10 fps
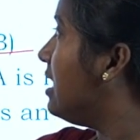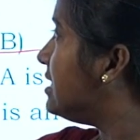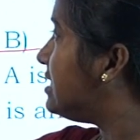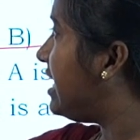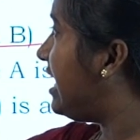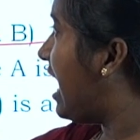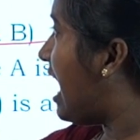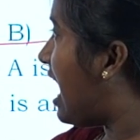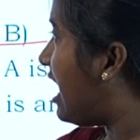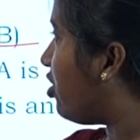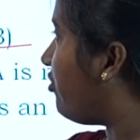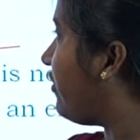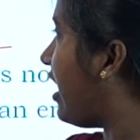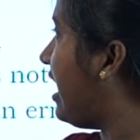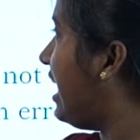CAR
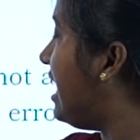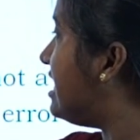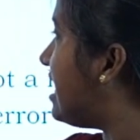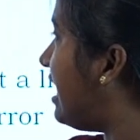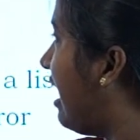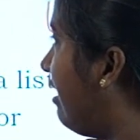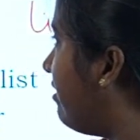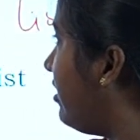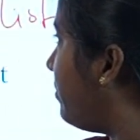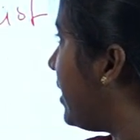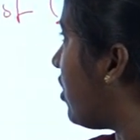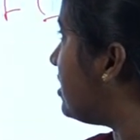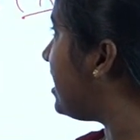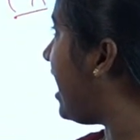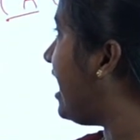of A is an error
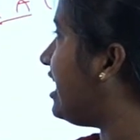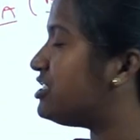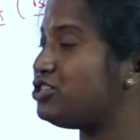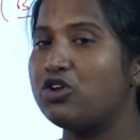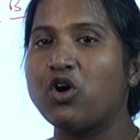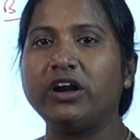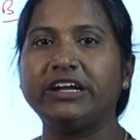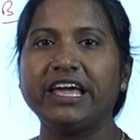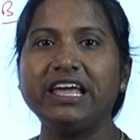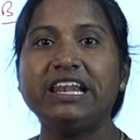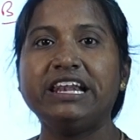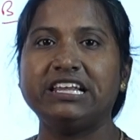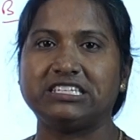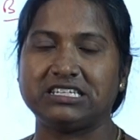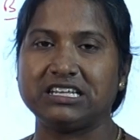because A is not a
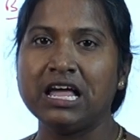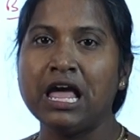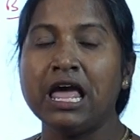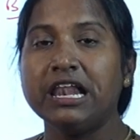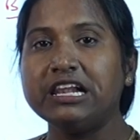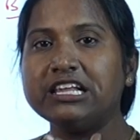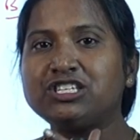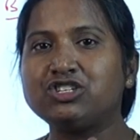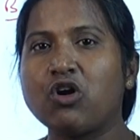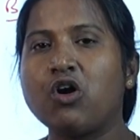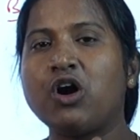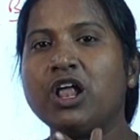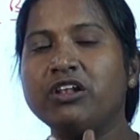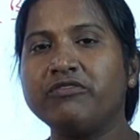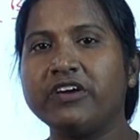list. List
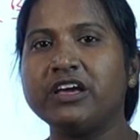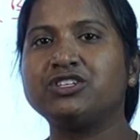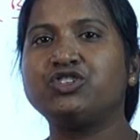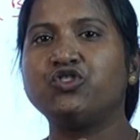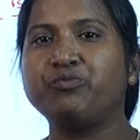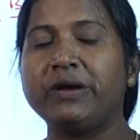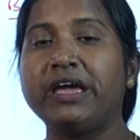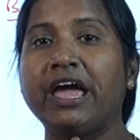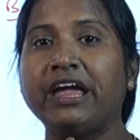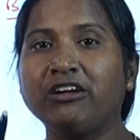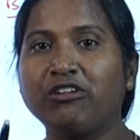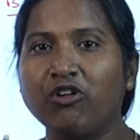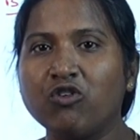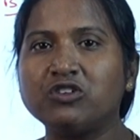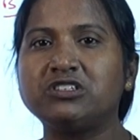always should be
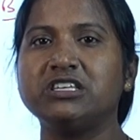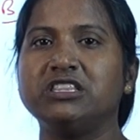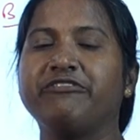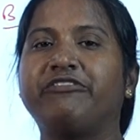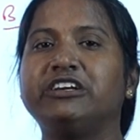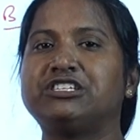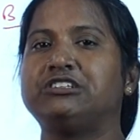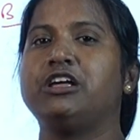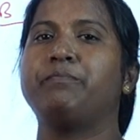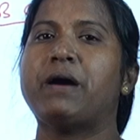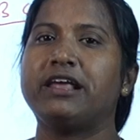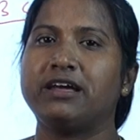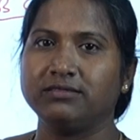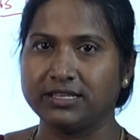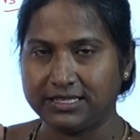enclosed in the functional
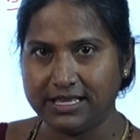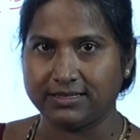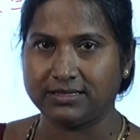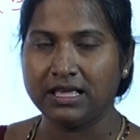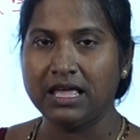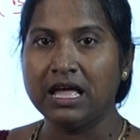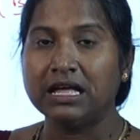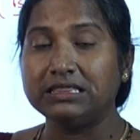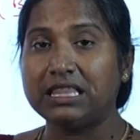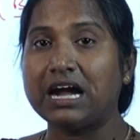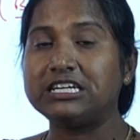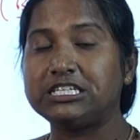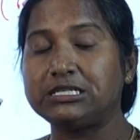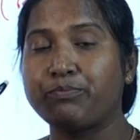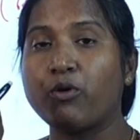parentheses. That
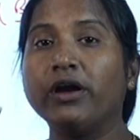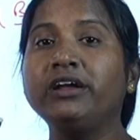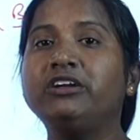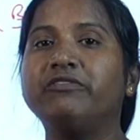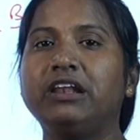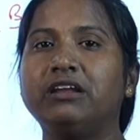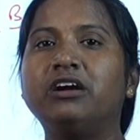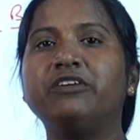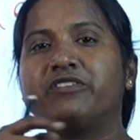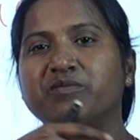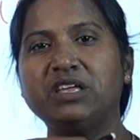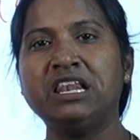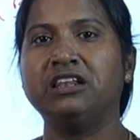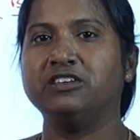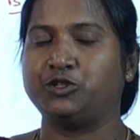point we learned from the
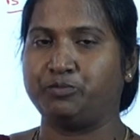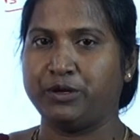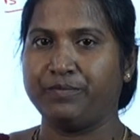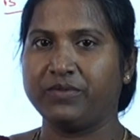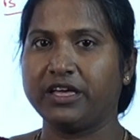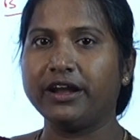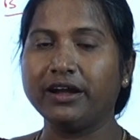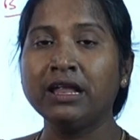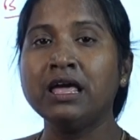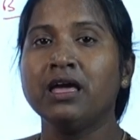Lisp, correct?